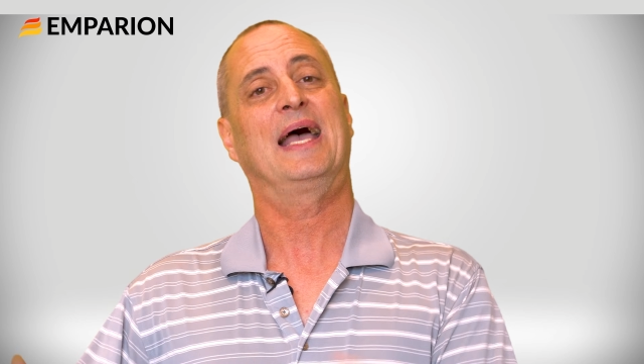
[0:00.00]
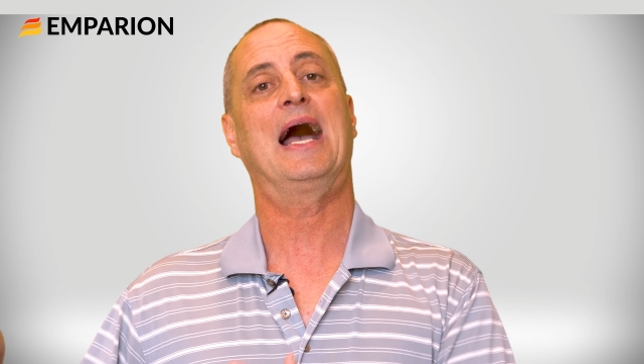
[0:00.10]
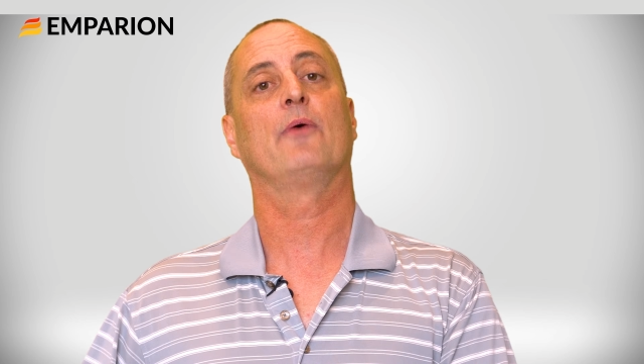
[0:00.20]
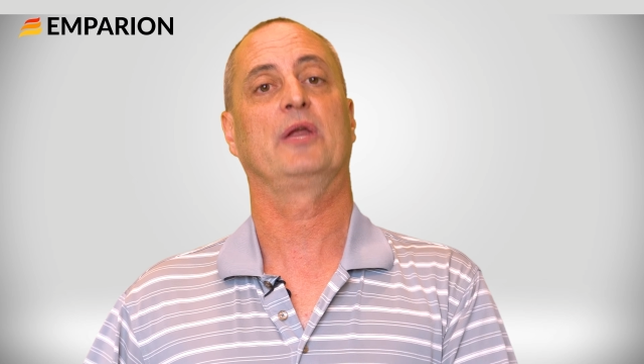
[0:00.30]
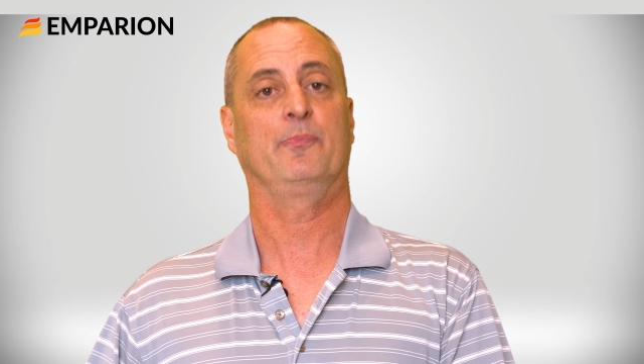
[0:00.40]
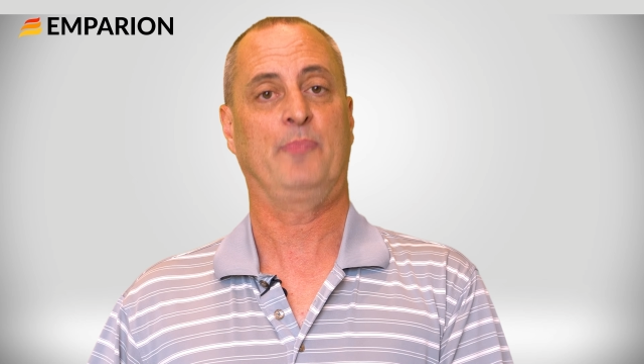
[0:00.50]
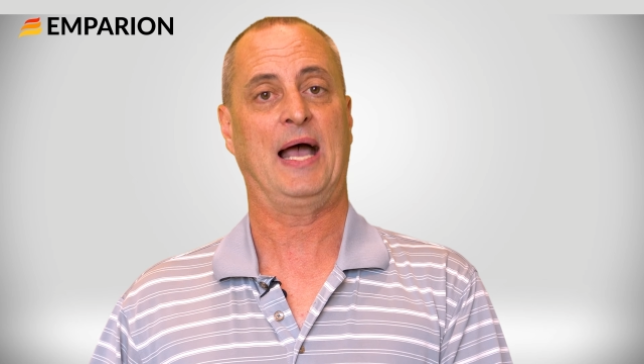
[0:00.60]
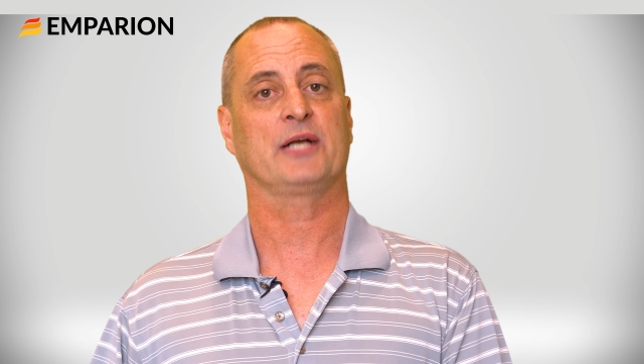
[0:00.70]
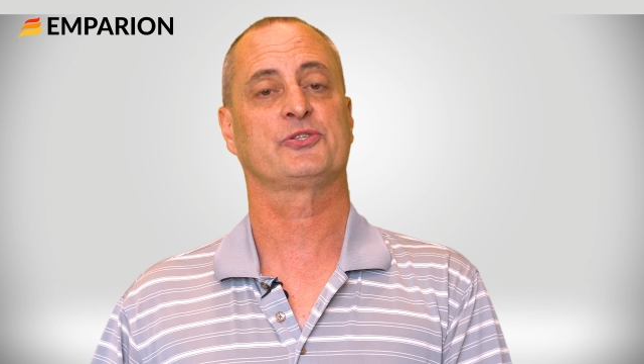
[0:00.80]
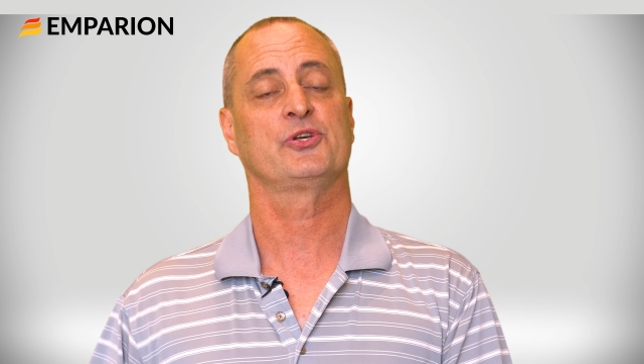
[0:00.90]
and how it
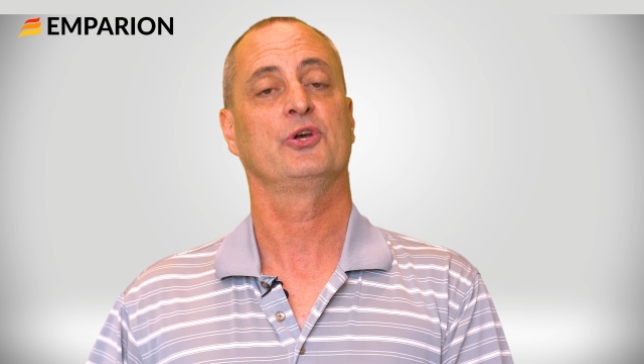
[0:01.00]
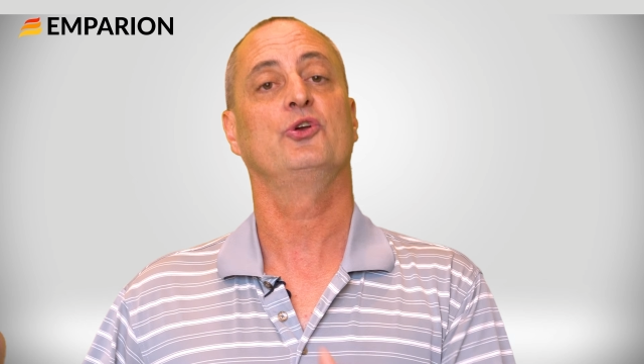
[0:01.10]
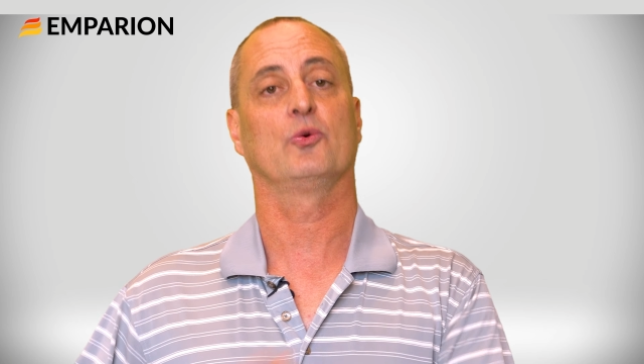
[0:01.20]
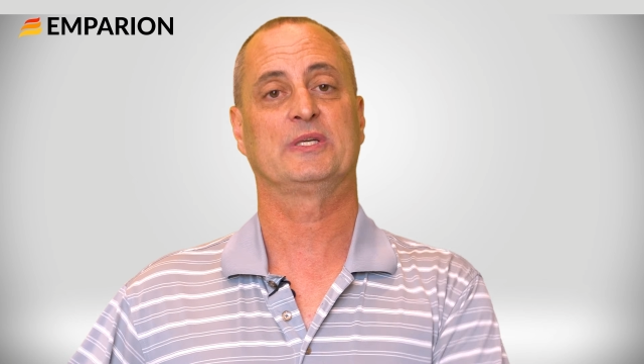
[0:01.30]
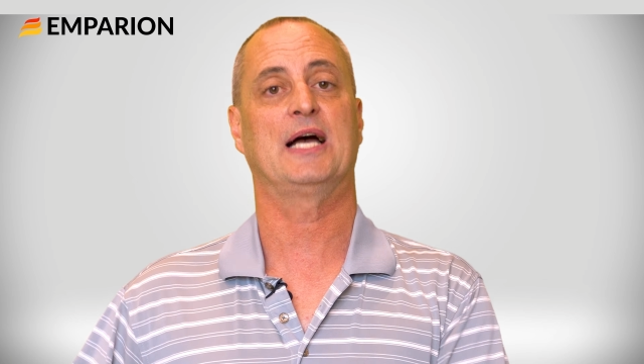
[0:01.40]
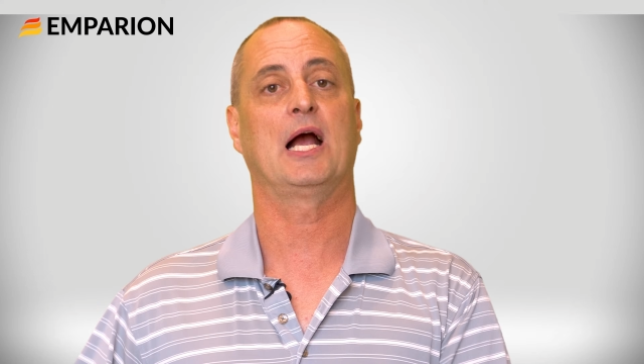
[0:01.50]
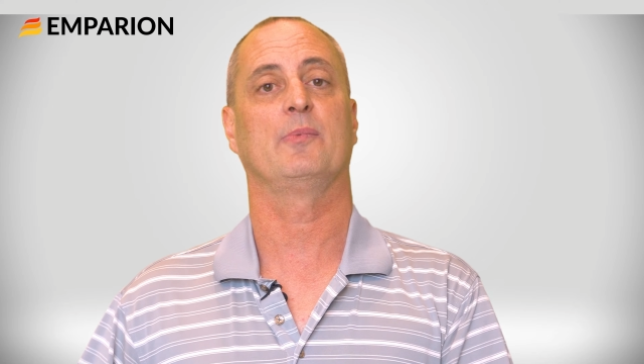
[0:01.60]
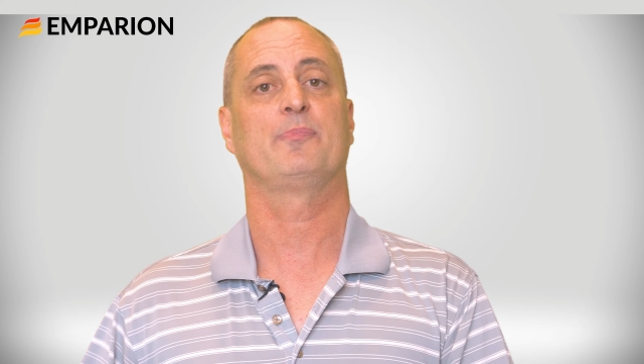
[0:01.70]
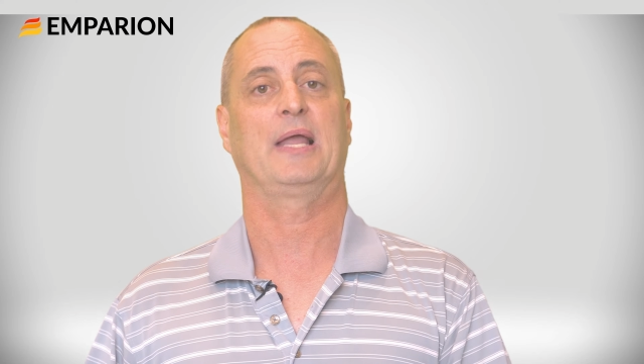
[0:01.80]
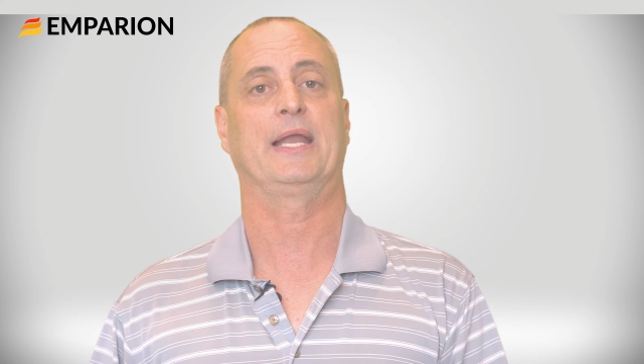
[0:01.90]
impacts your
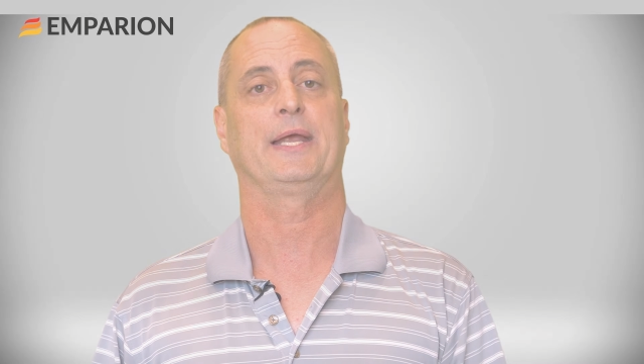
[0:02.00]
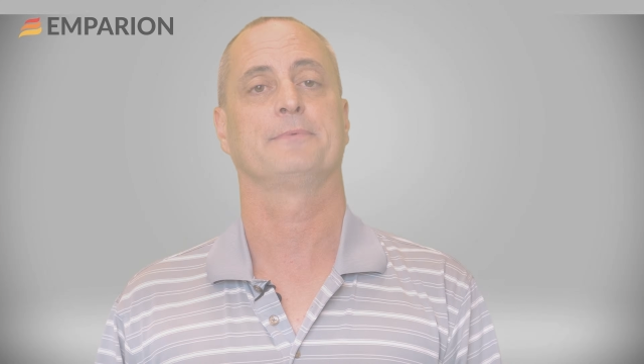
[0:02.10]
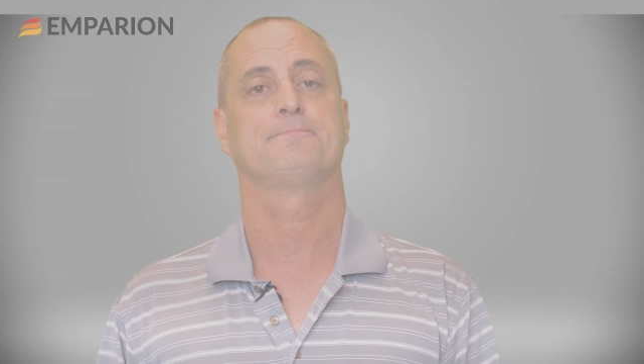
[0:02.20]
retirement planning.